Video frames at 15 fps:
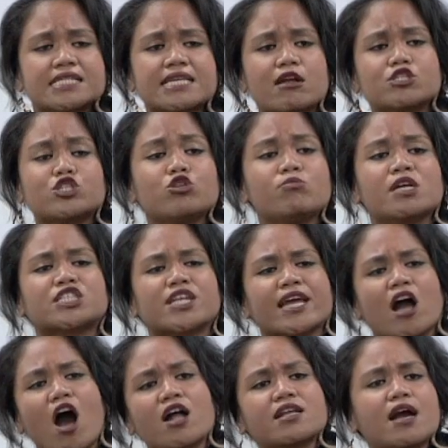sound too much
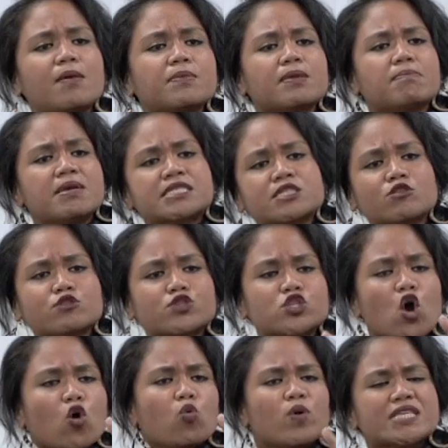like oncoming missiles
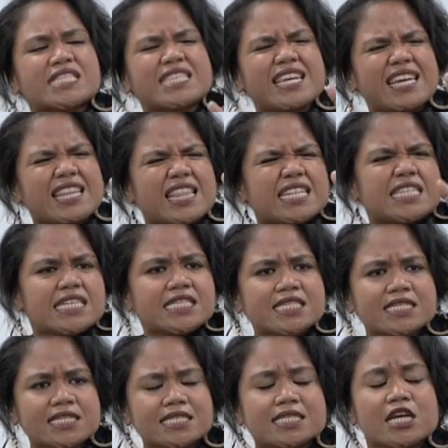whistling in the
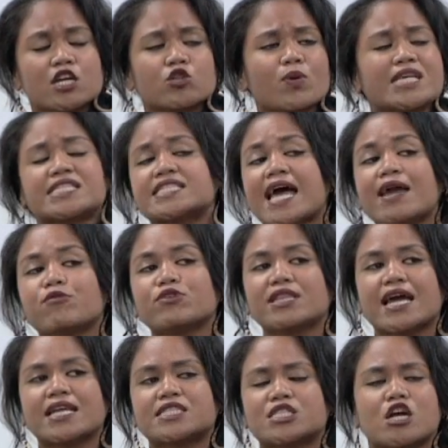distance. The way siren
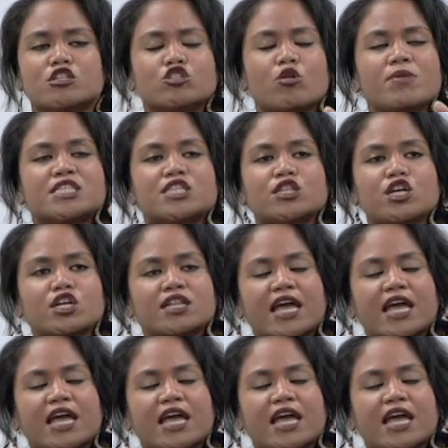lights don't mean to look